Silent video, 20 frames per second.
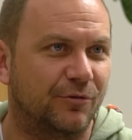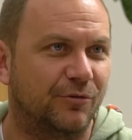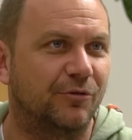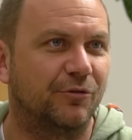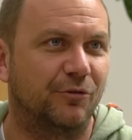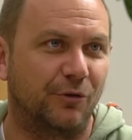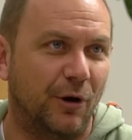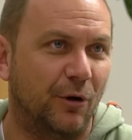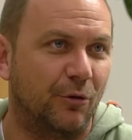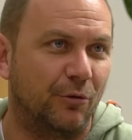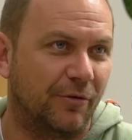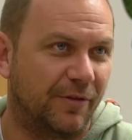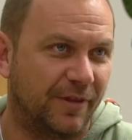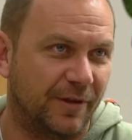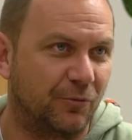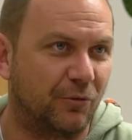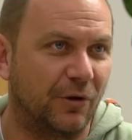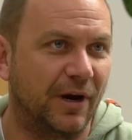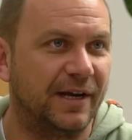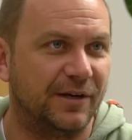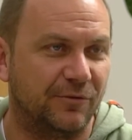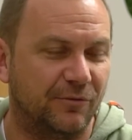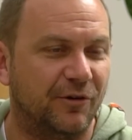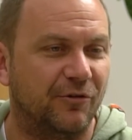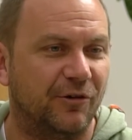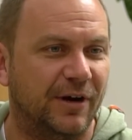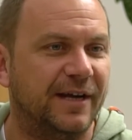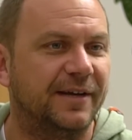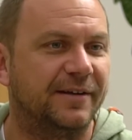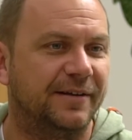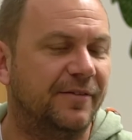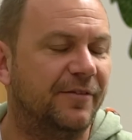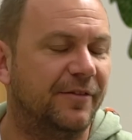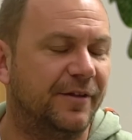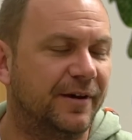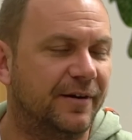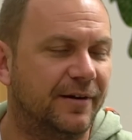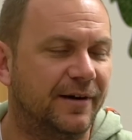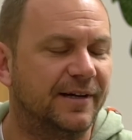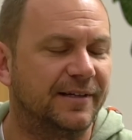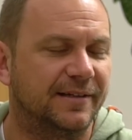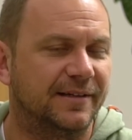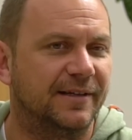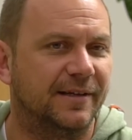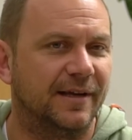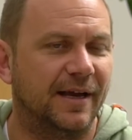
grow the right variety in the garden.